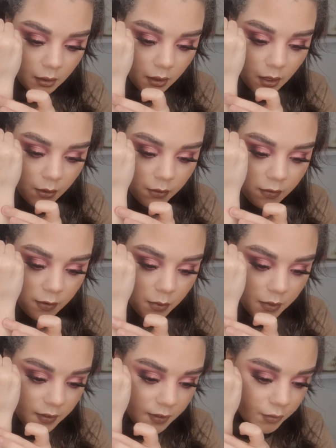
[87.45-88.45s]
How has someone
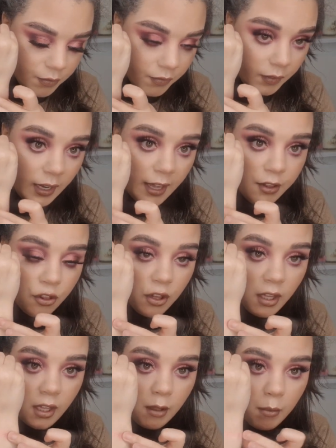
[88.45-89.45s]
that's so
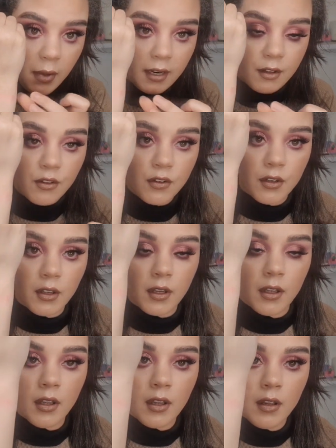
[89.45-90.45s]
fleshy managed to
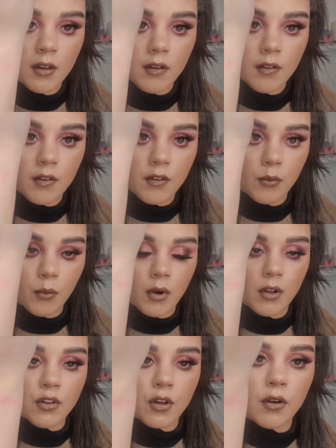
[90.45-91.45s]

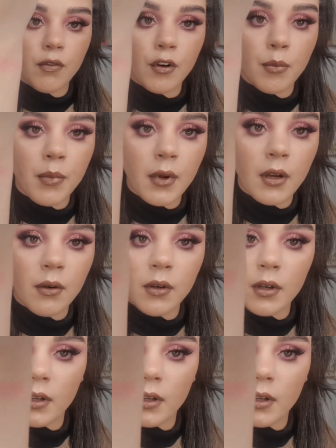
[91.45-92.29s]
swatch over a bone?